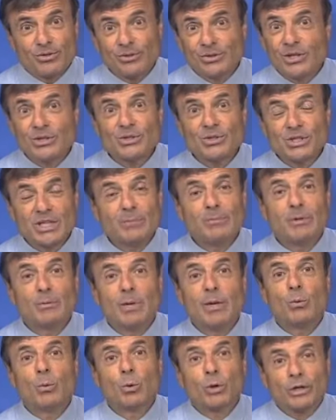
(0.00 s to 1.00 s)
Doesn't seem to
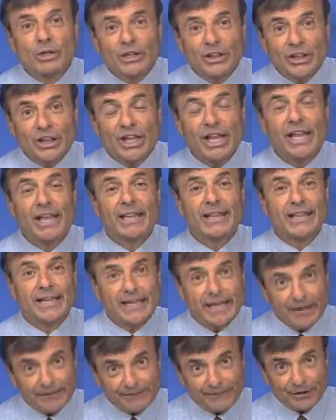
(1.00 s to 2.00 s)
be worth
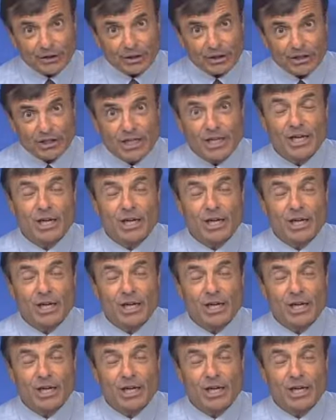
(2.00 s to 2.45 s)
the effort.